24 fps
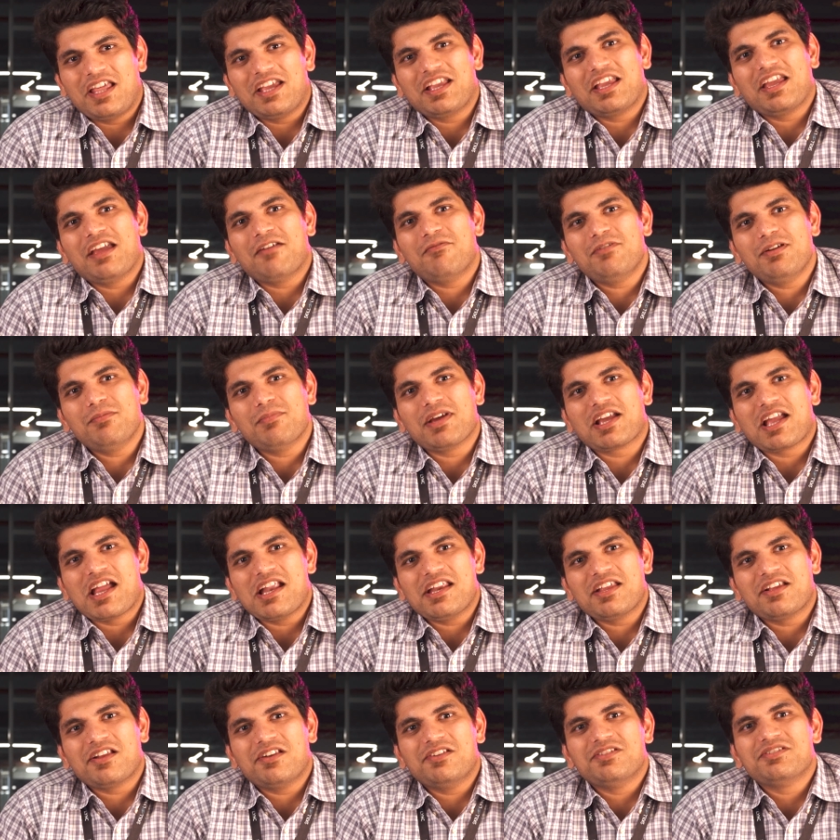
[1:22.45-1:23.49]
like every
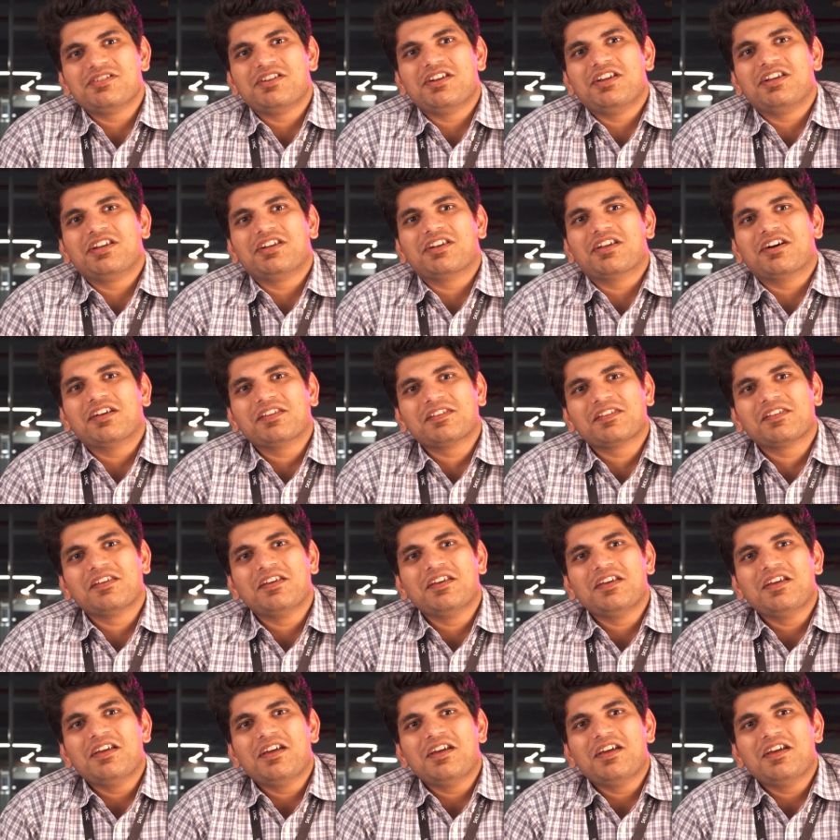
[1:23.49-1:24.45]
mechanical engineering does